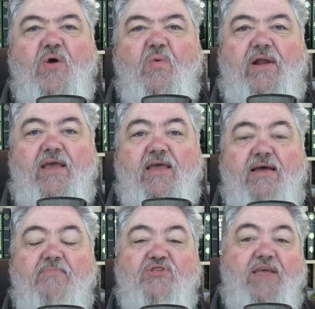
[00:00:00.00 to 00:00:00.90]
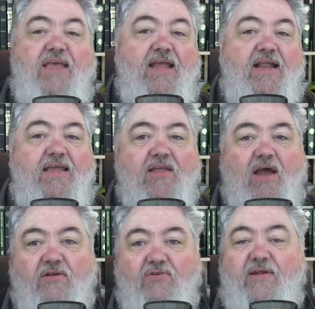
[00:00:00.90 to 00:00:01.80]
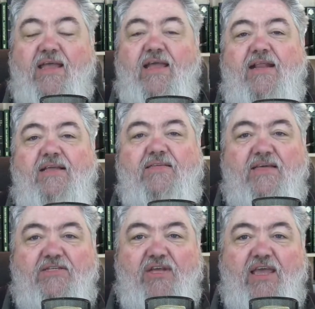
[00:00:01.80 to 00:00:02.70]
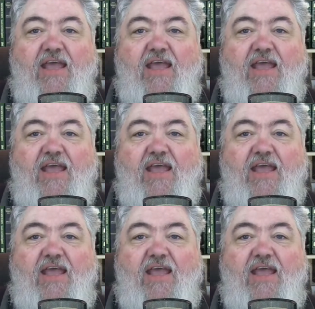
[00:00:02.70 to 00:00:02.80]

when it comes to any doctrine, any teaching,